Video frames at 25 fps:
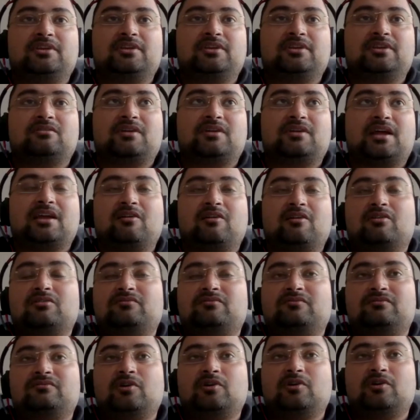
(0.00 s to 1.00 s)
When I got
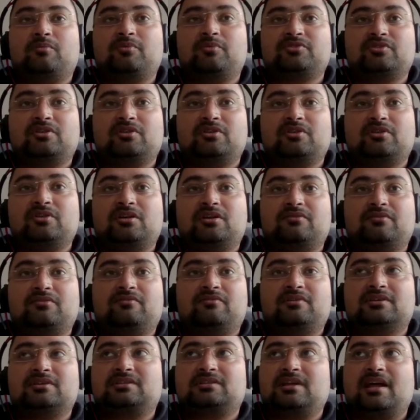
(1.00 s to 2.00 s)
the opportunity
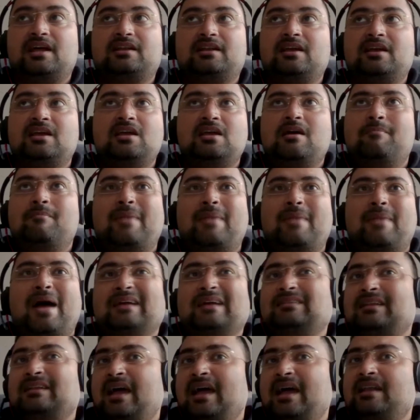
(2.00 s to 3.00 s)
first, and back then
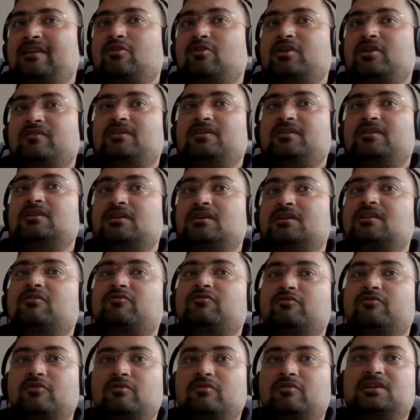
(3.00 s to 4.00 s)
I had not even heard of
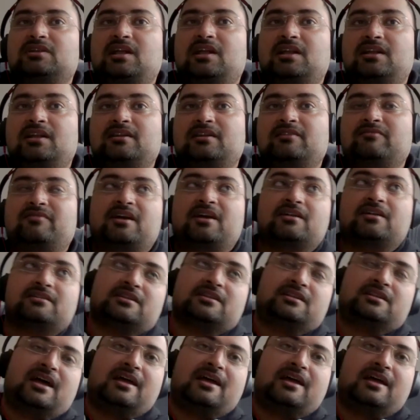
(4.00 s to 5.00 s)
global talent. In fact,
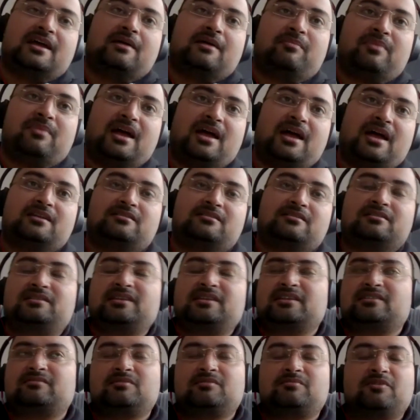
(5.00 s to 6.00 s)
until I applied
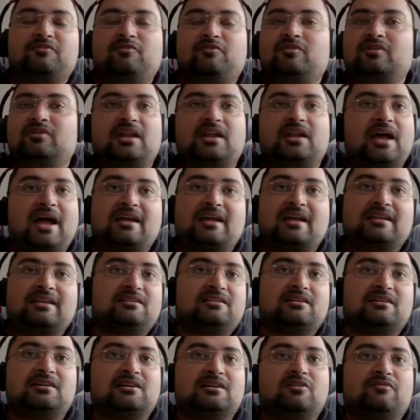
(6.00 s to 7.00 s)
6 months before that, I hadn't
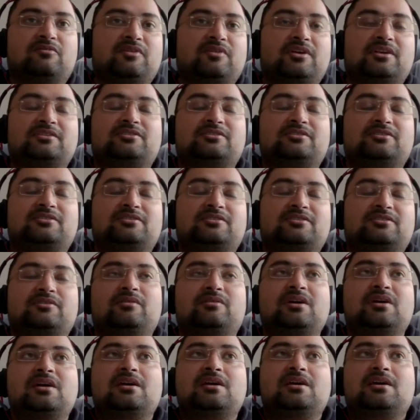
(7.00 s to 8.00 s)
heard of it. So
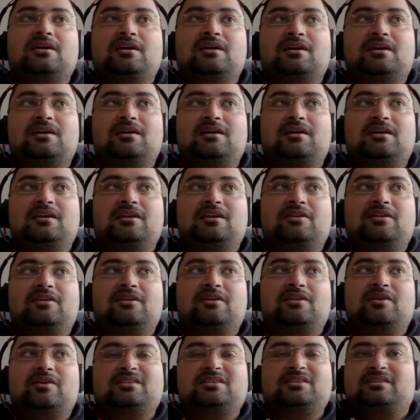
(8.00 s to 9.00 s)
it
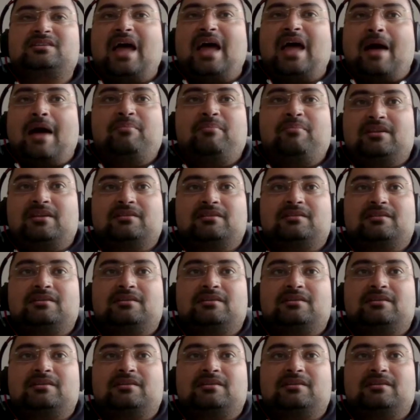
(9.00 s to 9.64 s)
just happened.